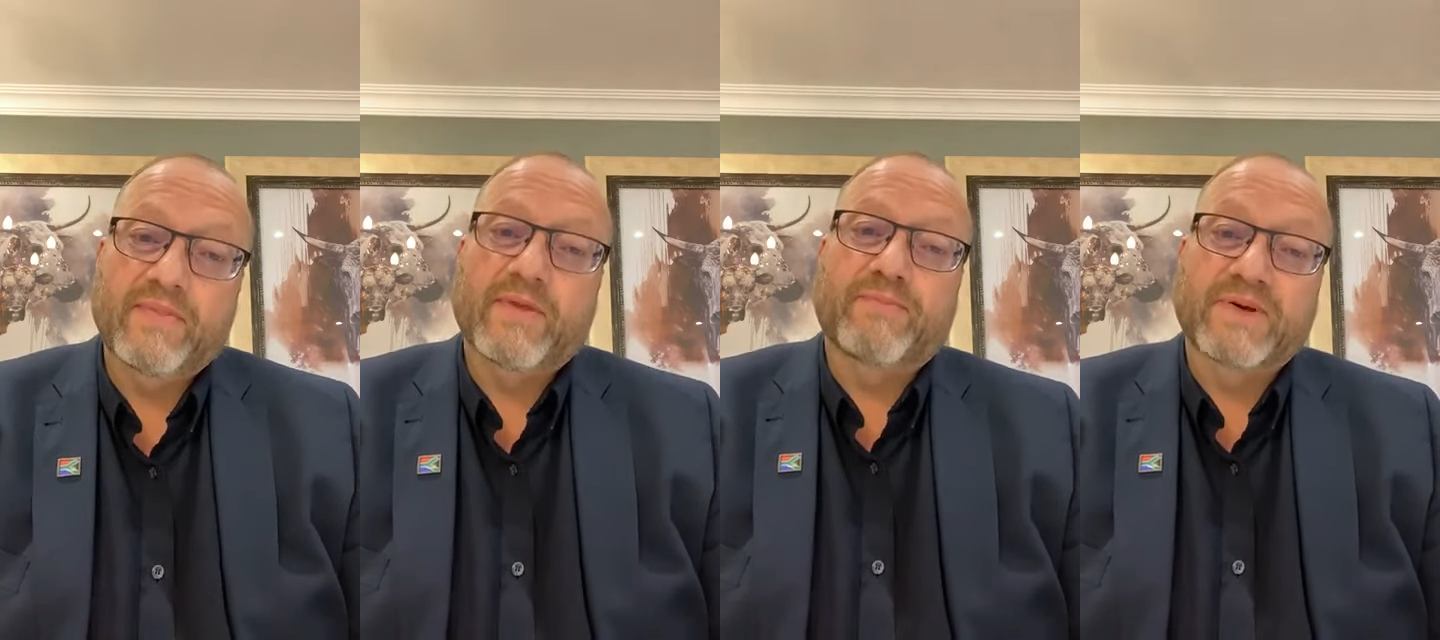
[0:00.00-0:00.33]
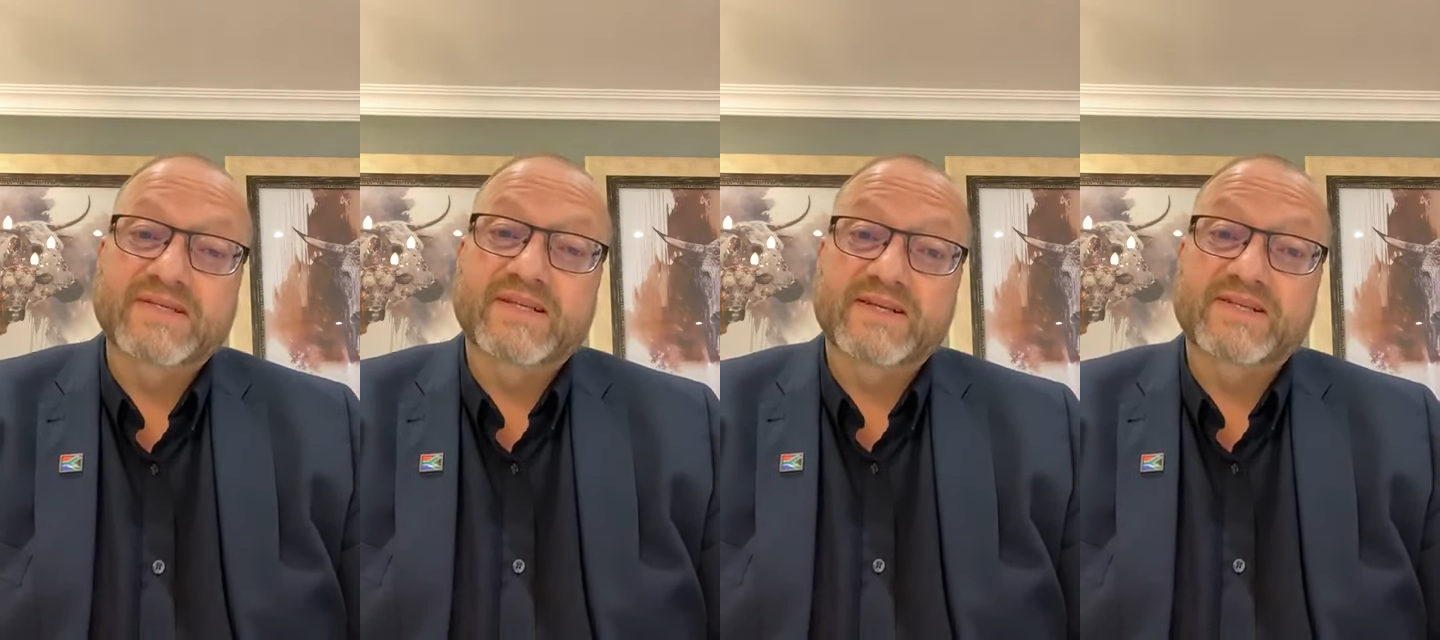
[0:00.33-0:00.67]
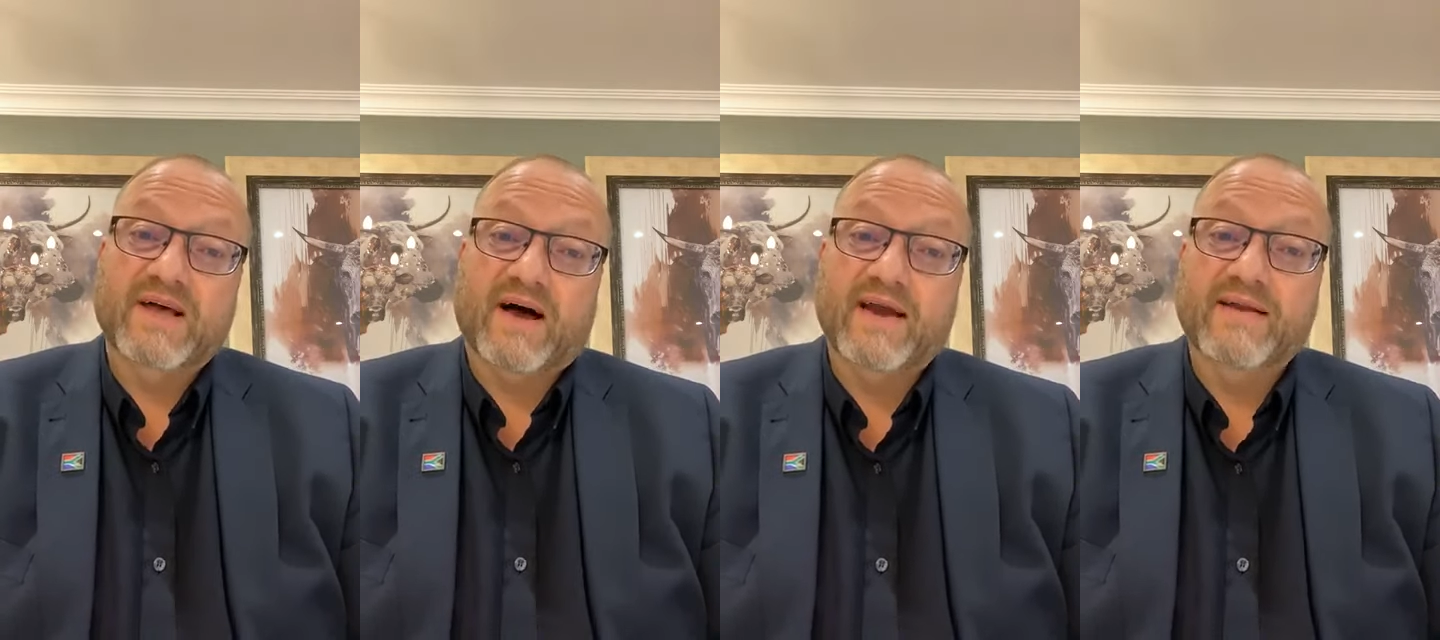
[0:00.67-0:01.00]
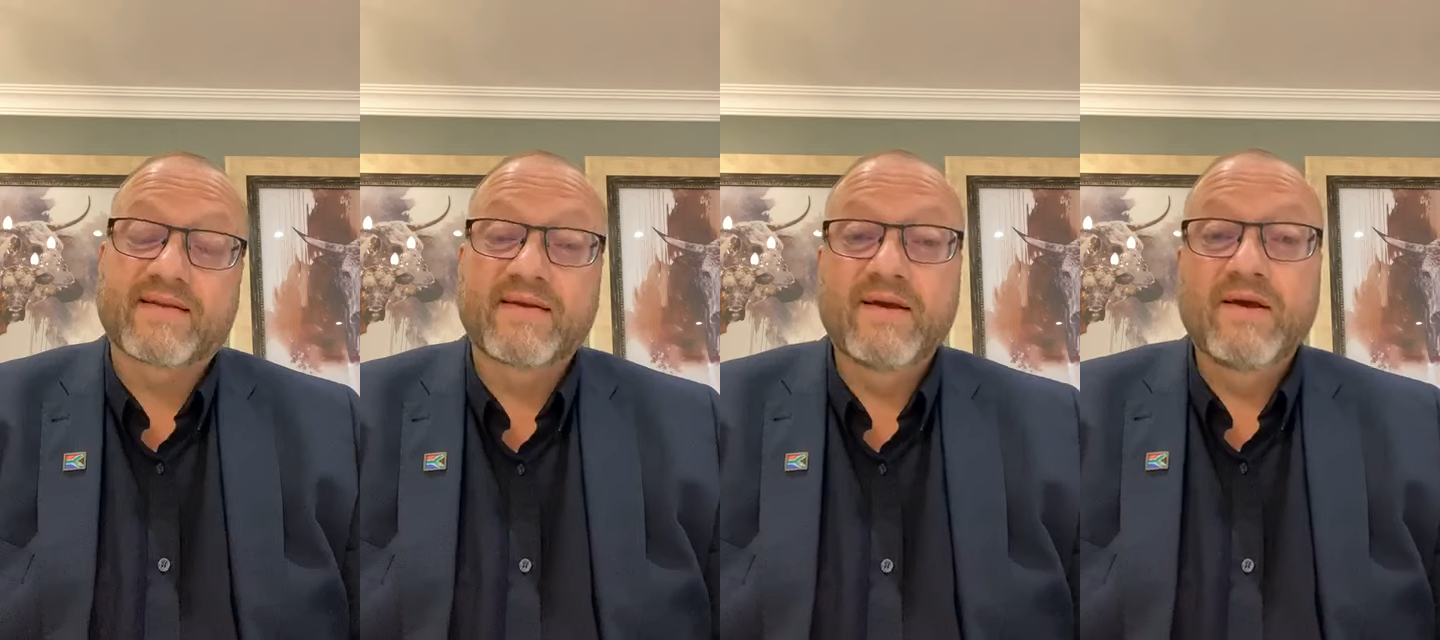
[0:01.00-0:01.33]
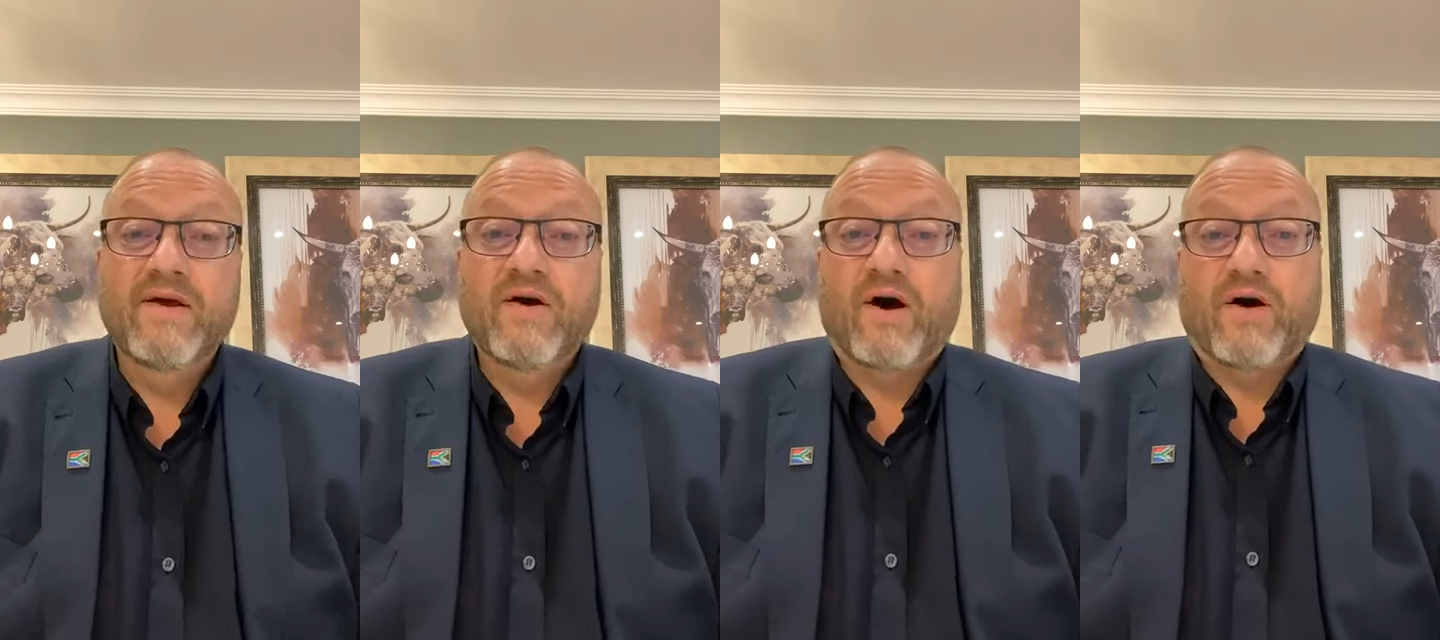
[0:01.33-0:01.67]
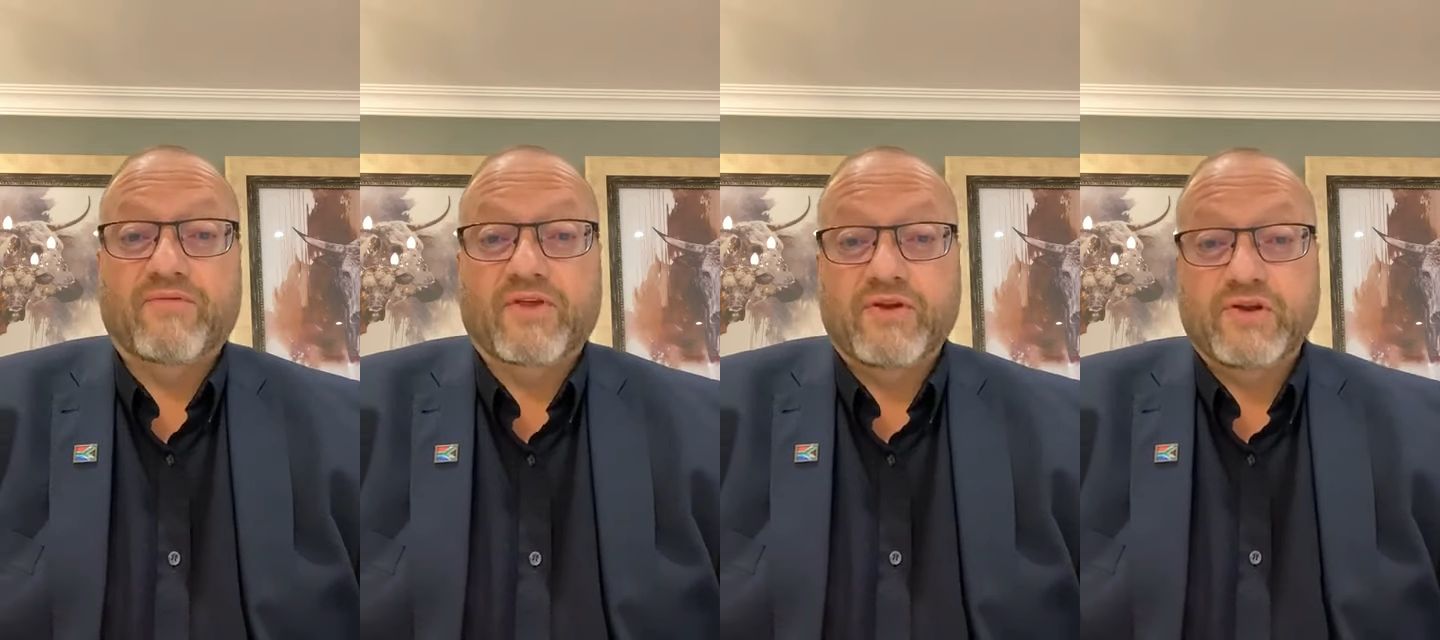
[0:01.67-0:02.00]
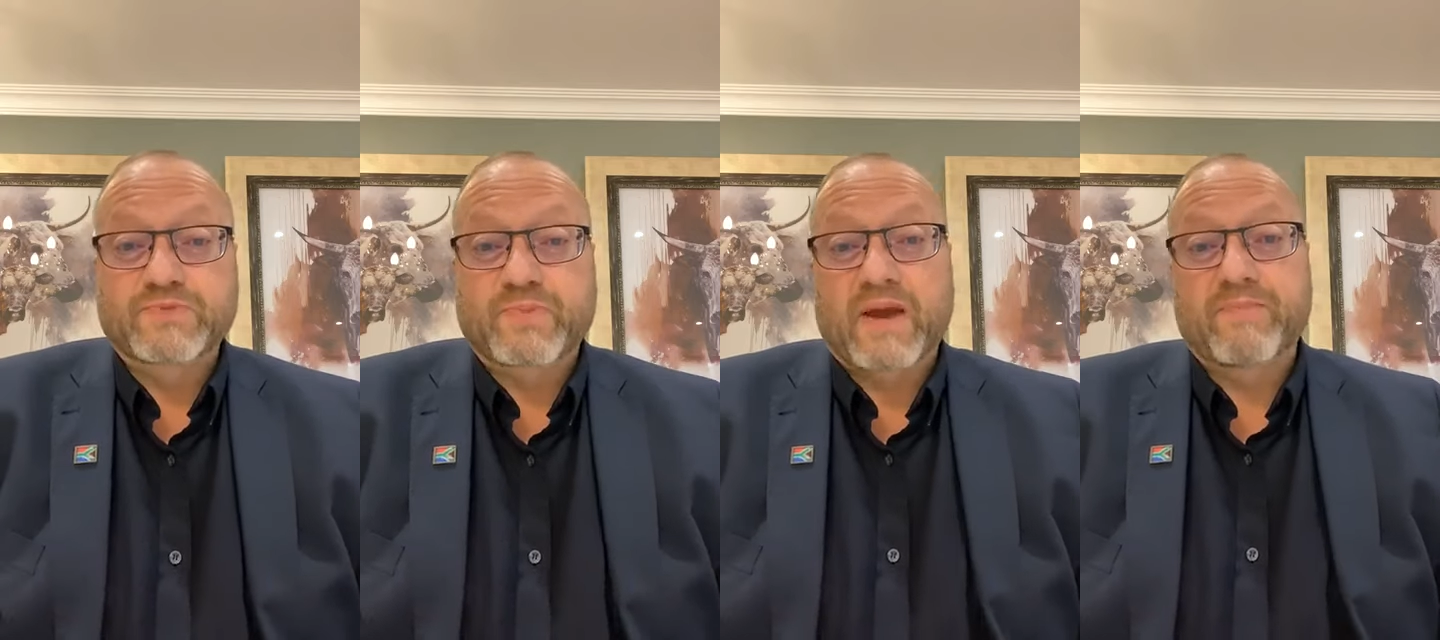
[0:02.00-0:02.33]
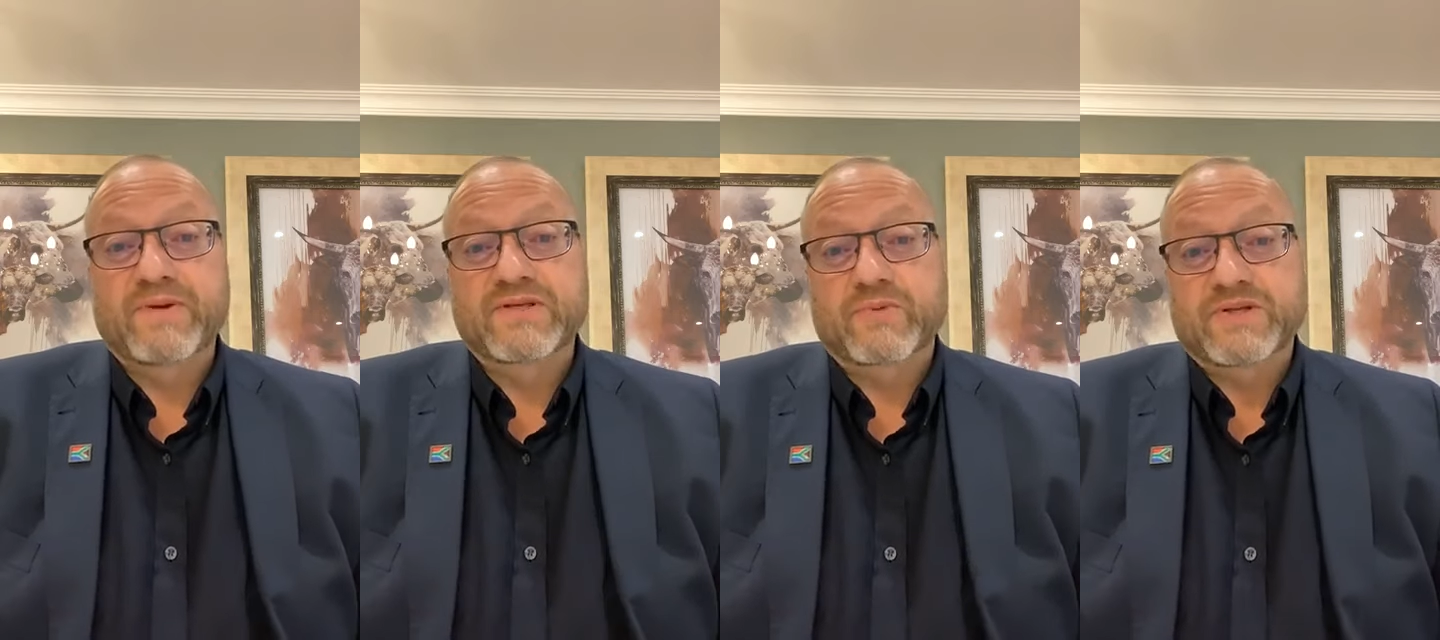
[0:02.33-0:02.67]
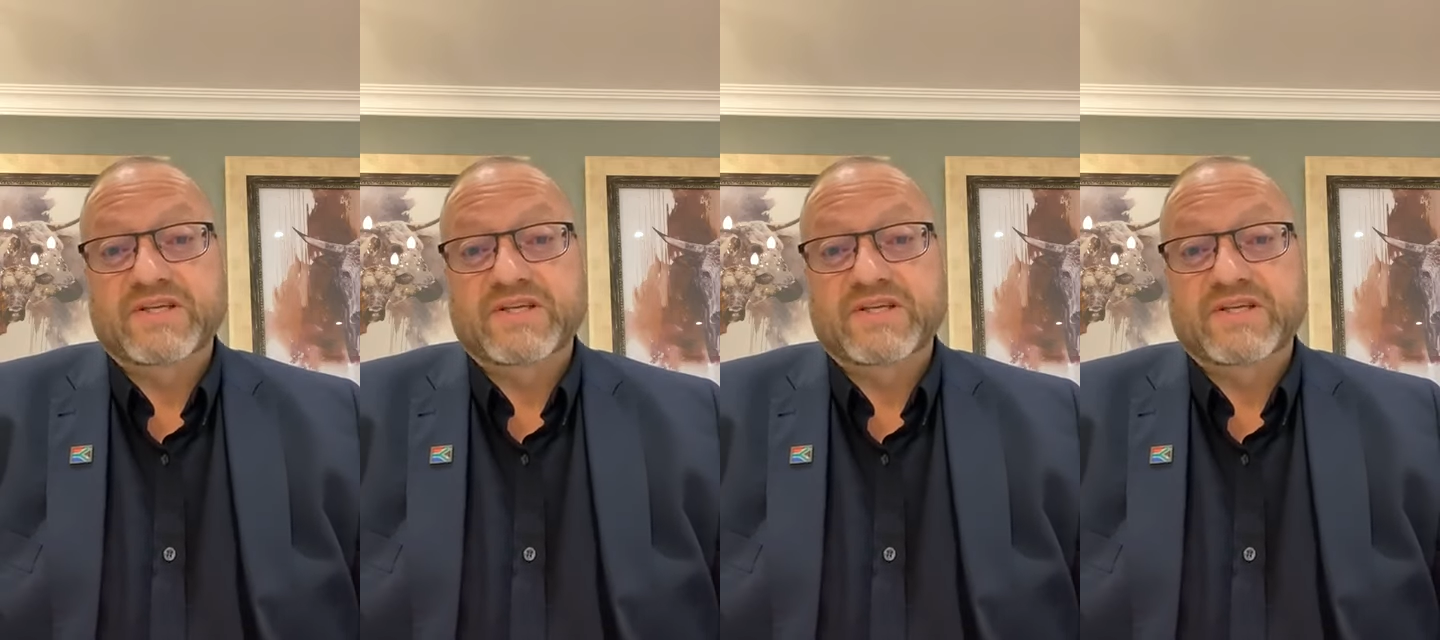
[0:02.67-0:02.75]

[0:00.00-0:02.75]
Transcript: in the business side of the newspapers,